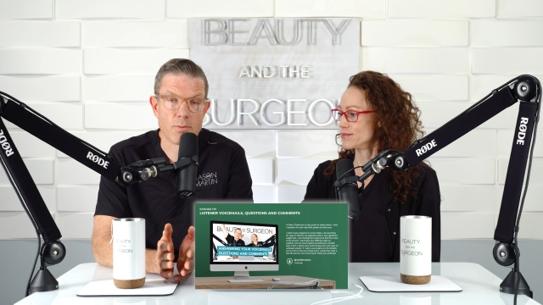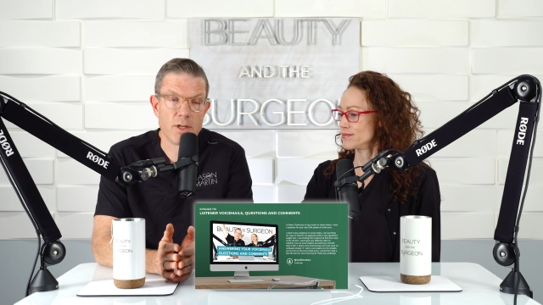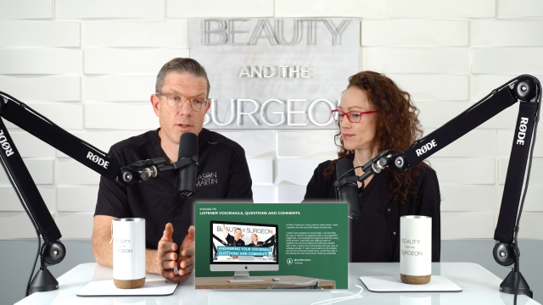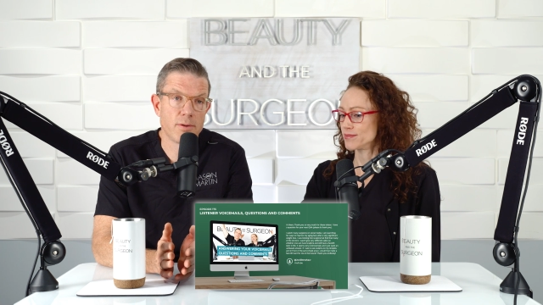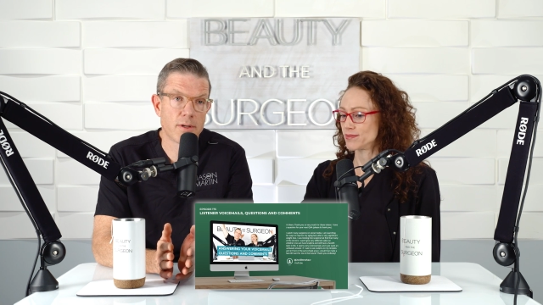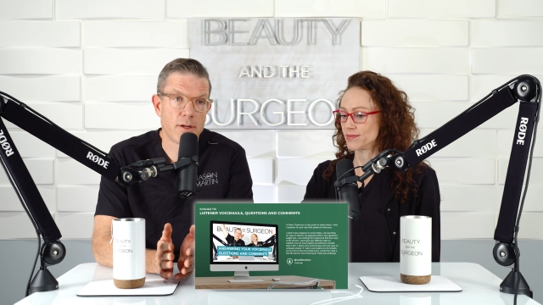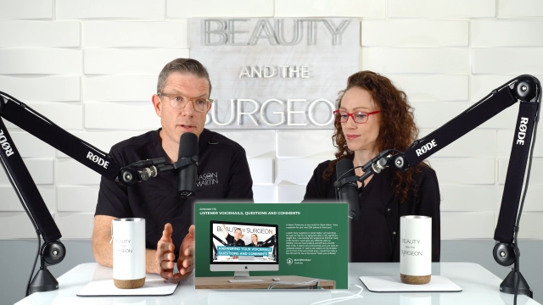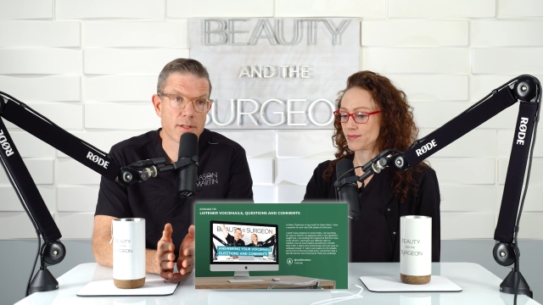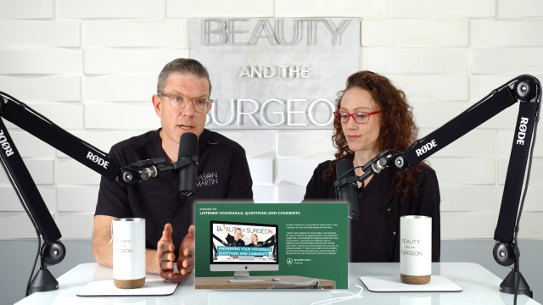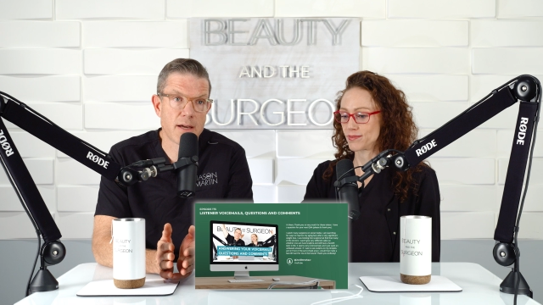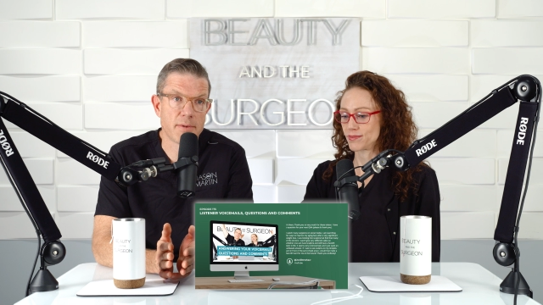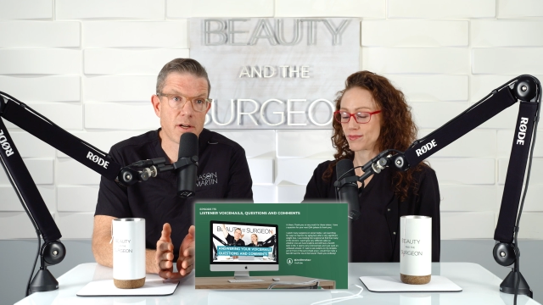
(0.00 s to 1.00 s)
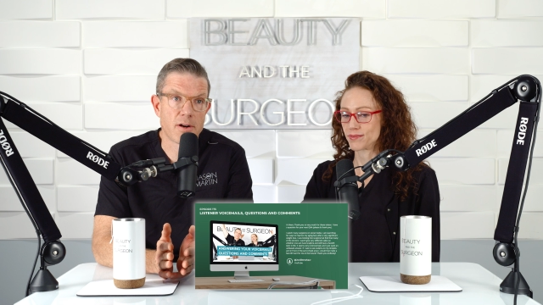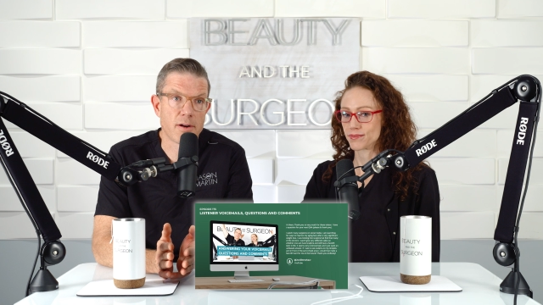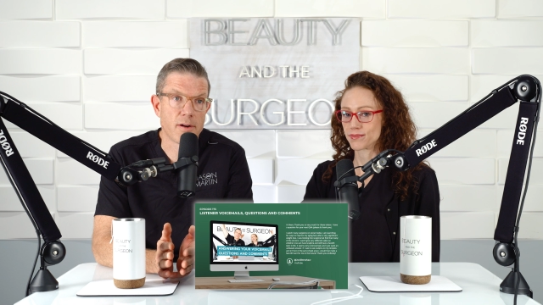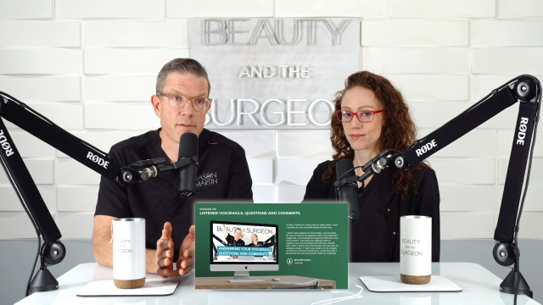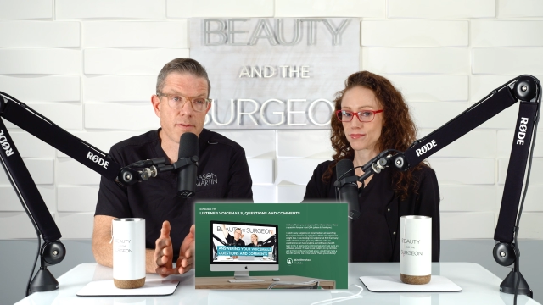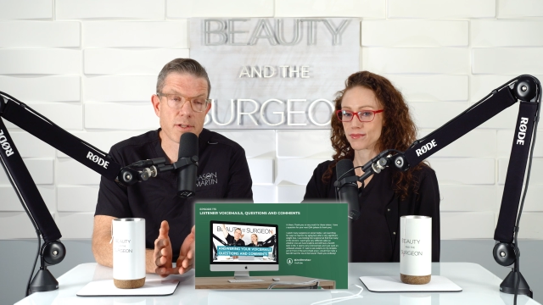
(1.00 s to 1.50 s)
Speaker 1: We do it all the time in
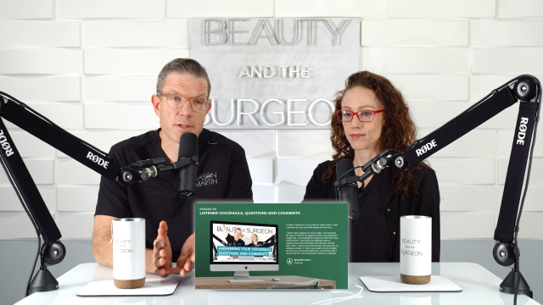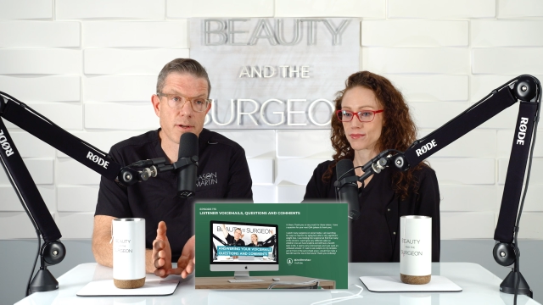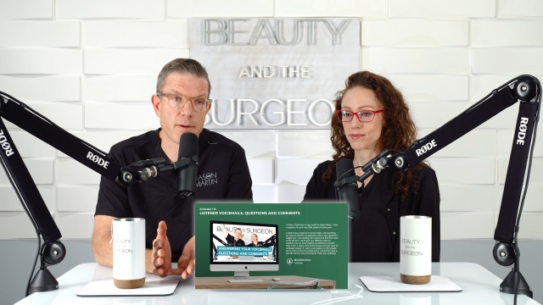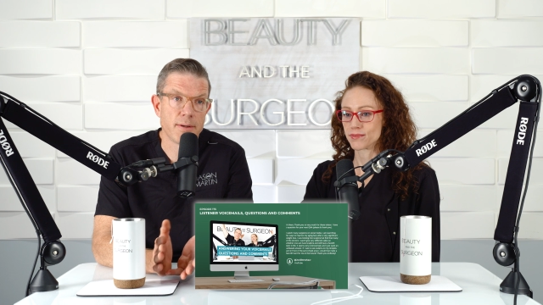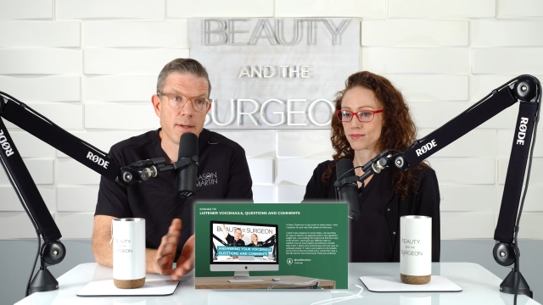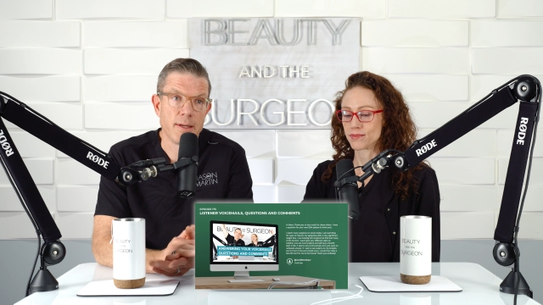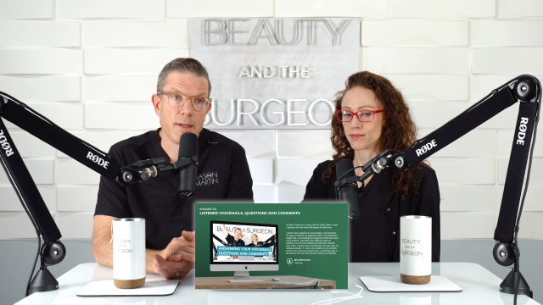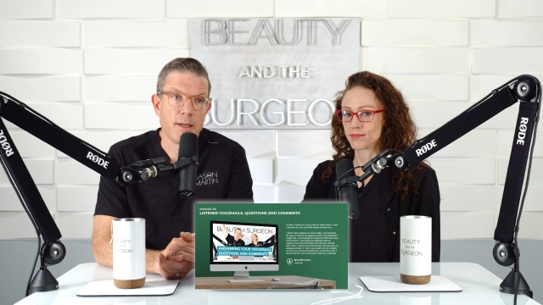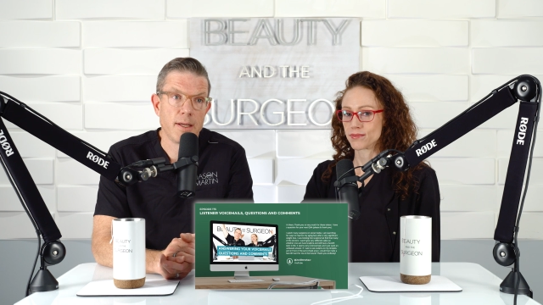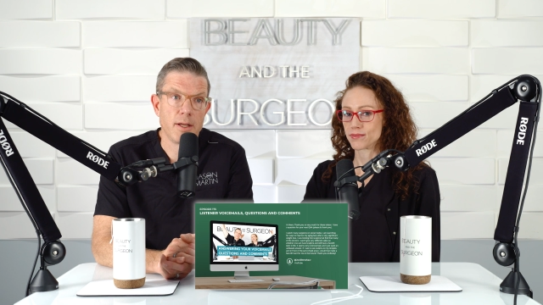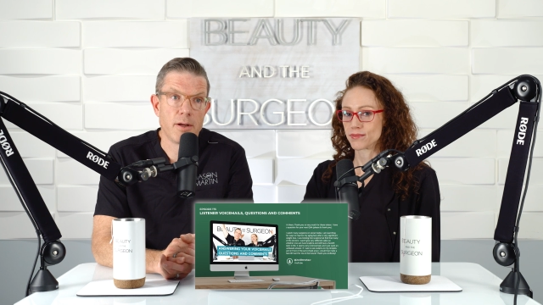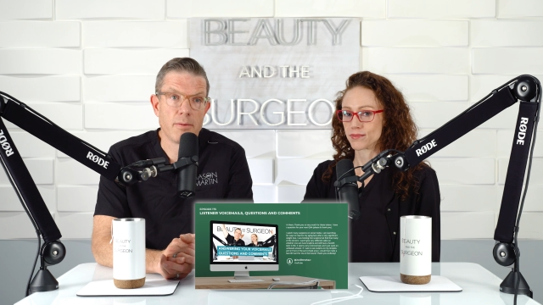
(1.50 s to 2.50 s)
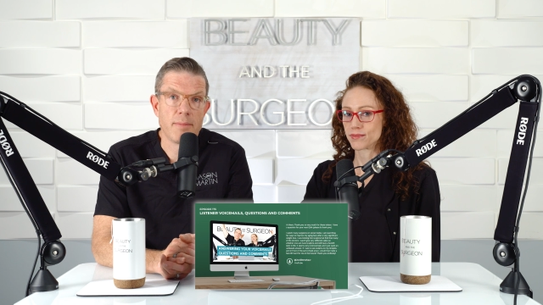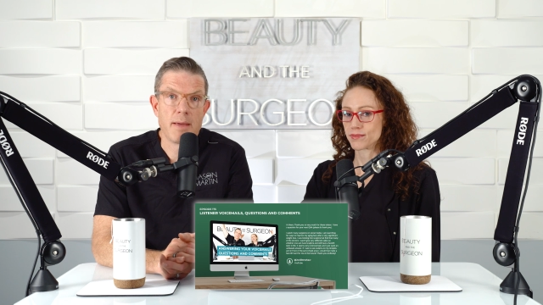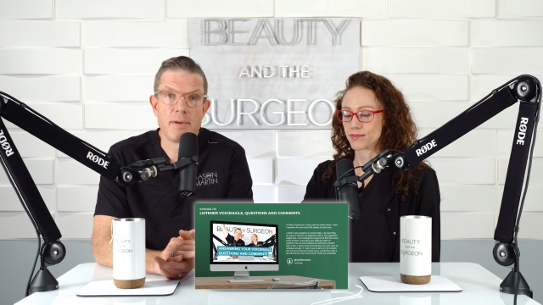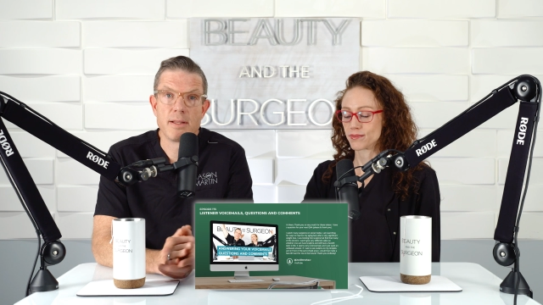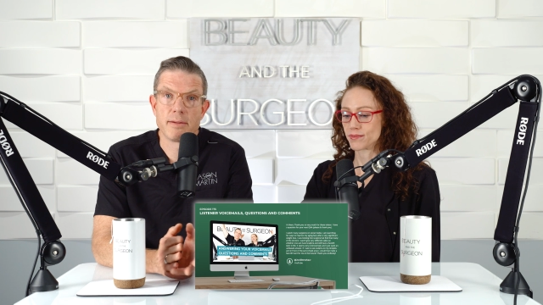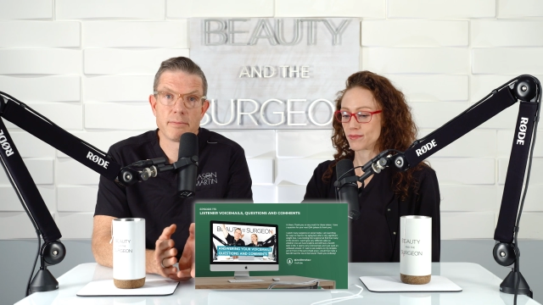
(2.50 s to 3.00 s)
our office, so you know
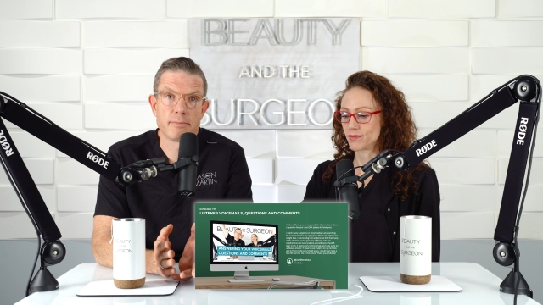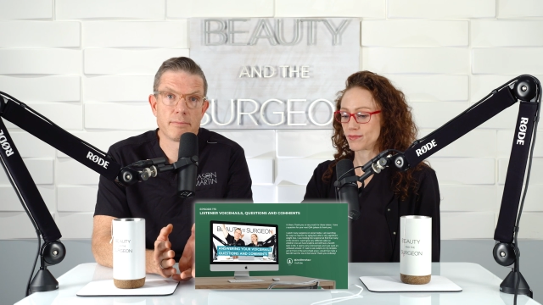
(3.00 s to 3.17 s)
maybe